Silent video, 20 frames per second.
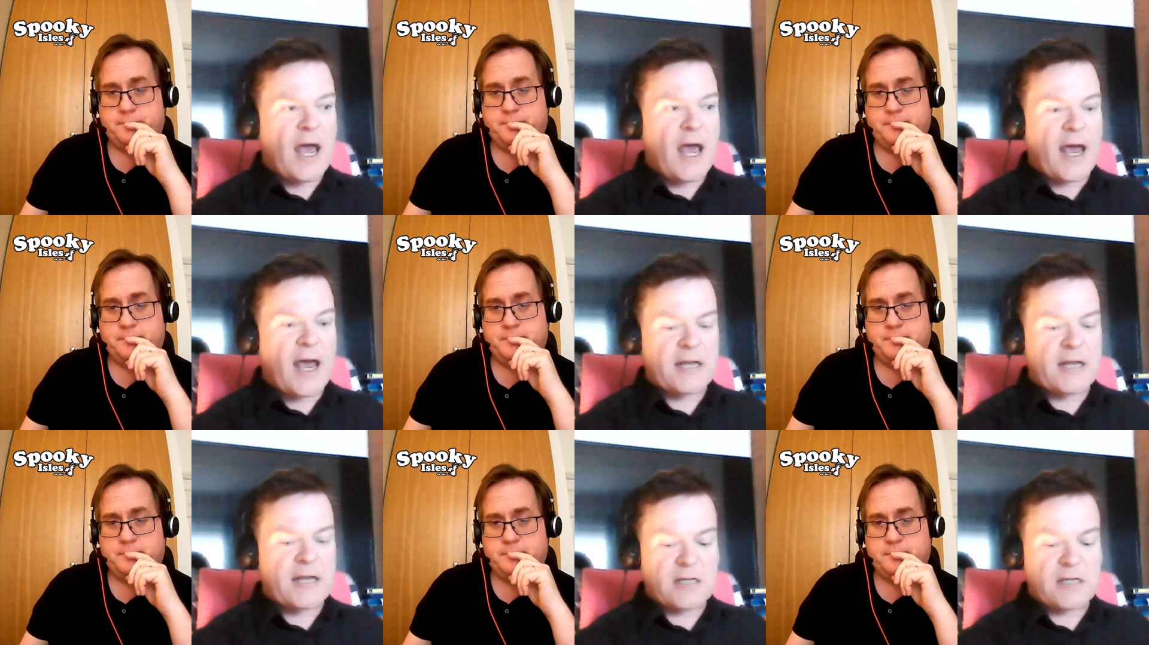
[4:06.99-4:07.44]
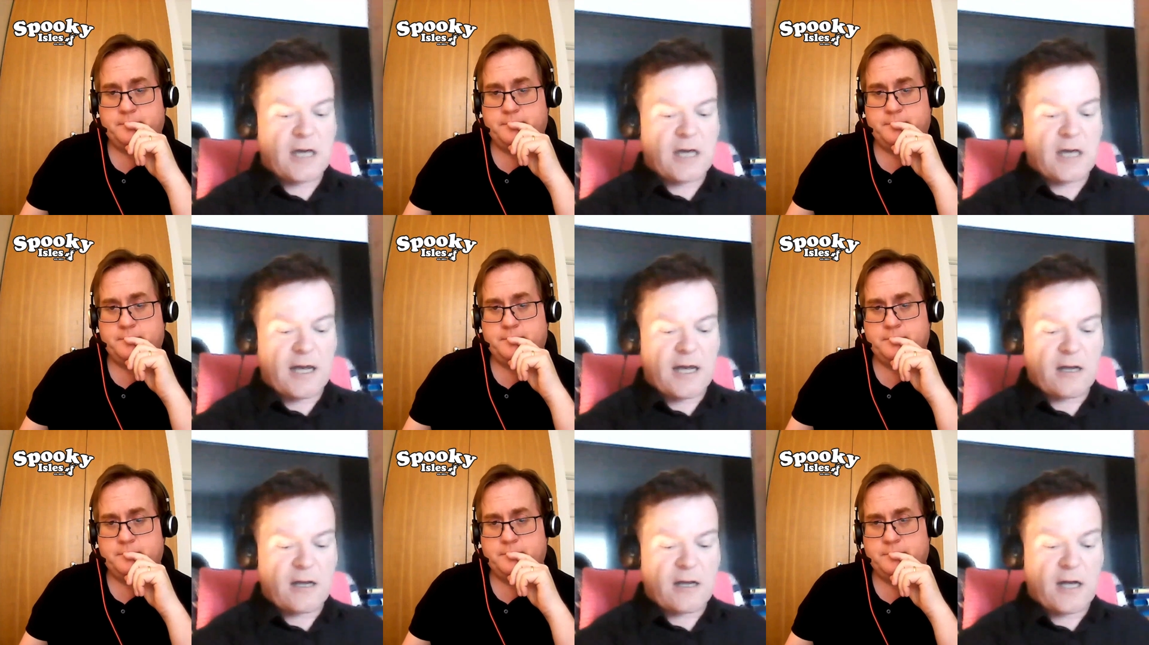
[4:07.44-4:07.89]
Speaker 1: and
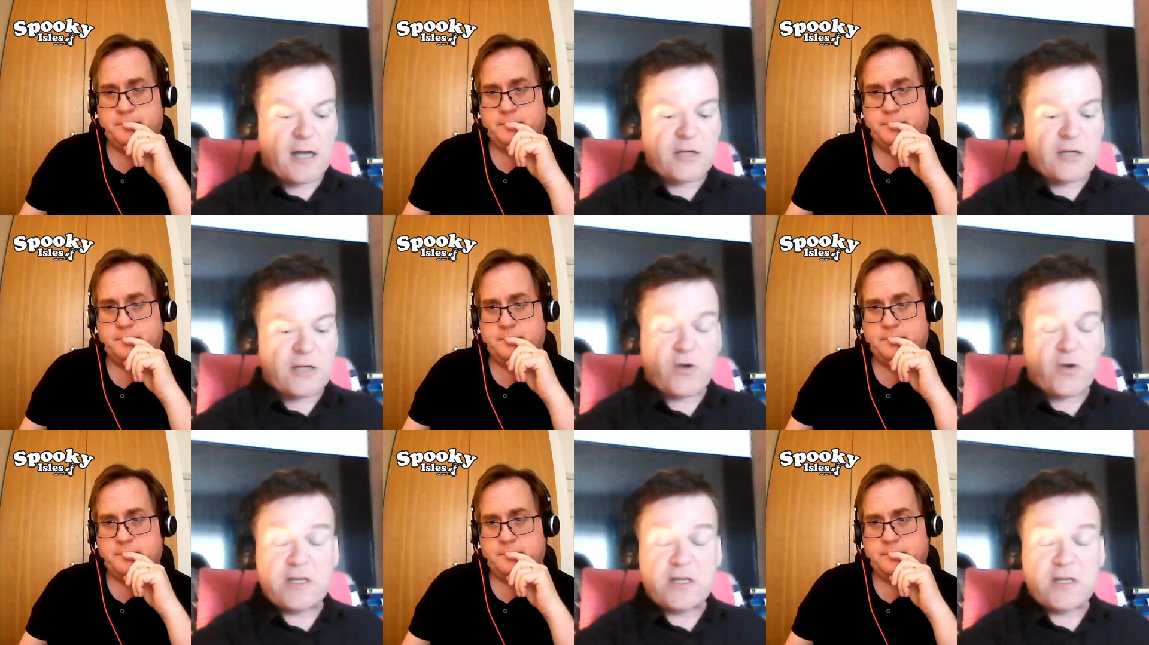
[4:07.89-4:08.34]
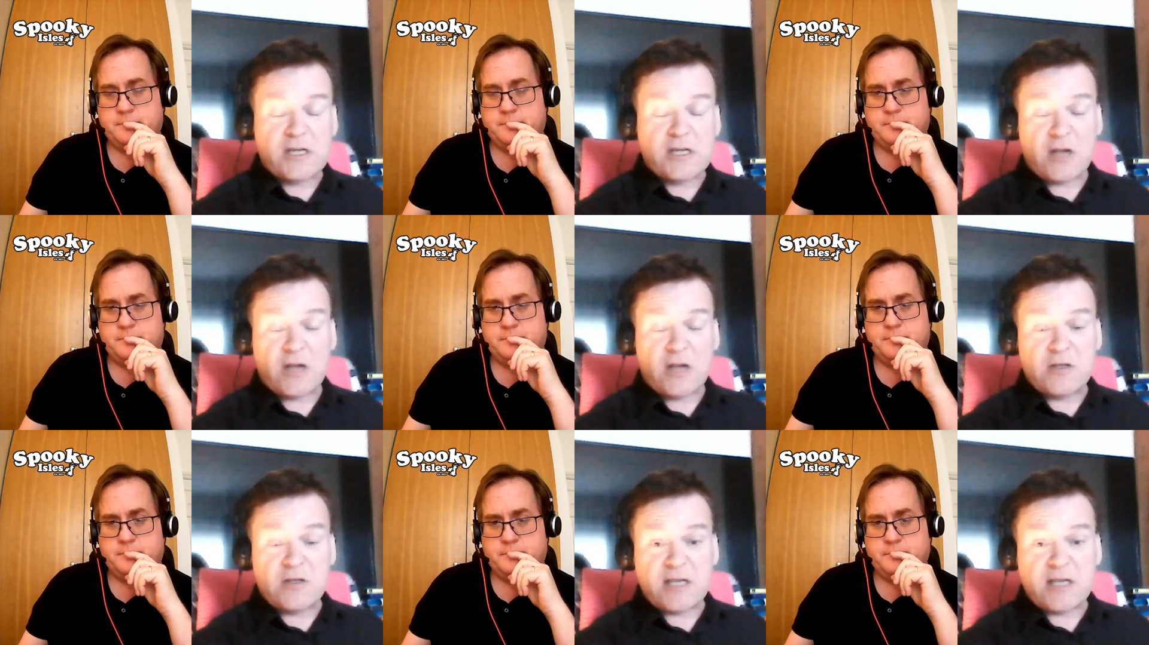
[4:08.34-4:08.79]
I I tried
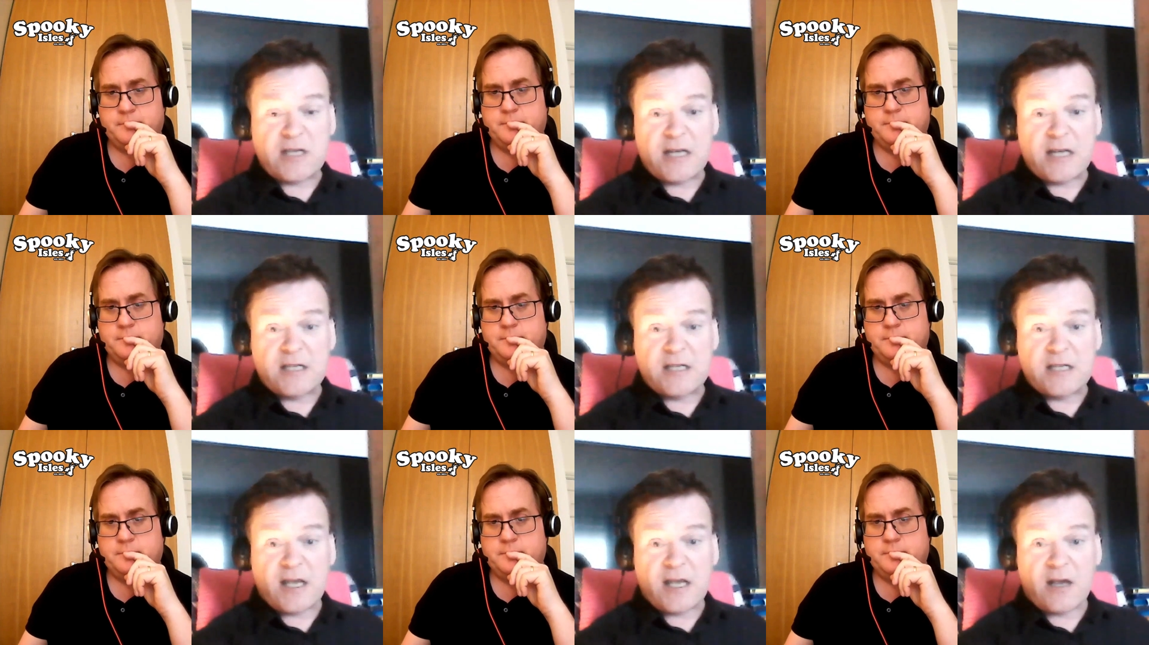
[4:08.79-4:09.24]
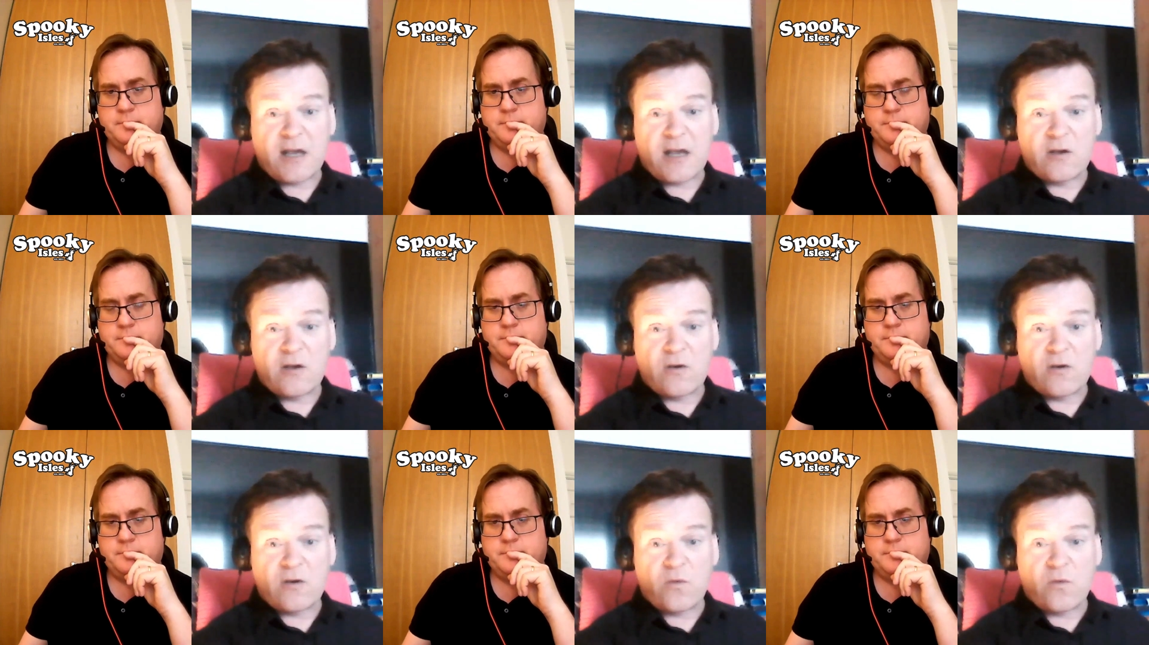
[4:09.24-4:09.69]

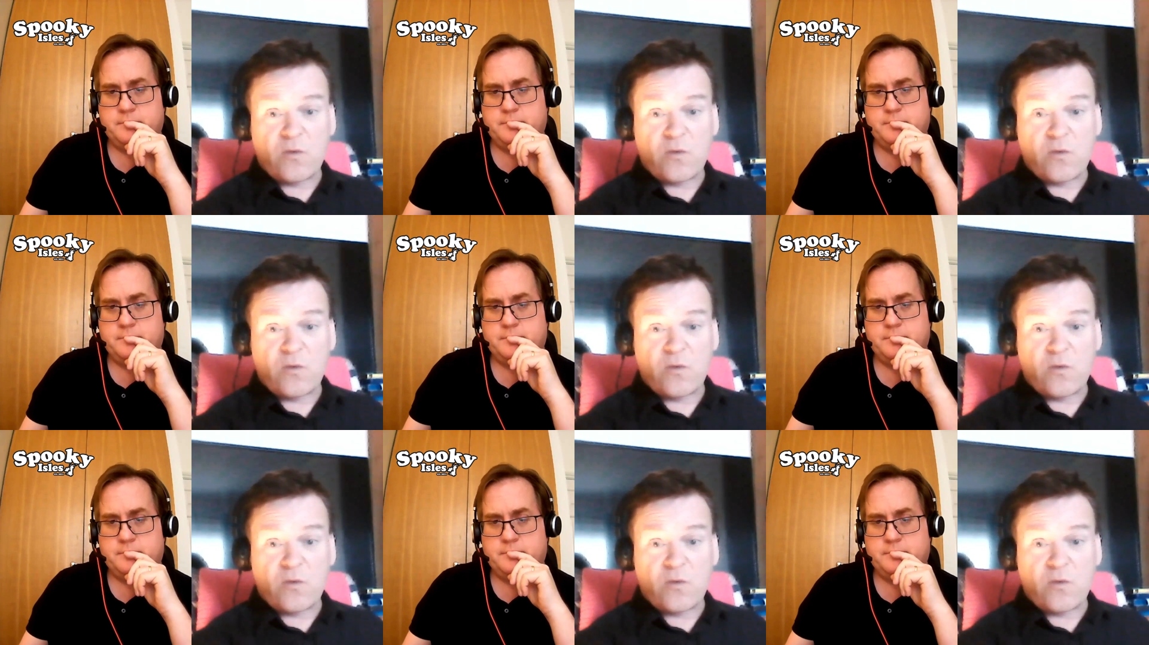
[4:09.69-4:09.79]
negotiating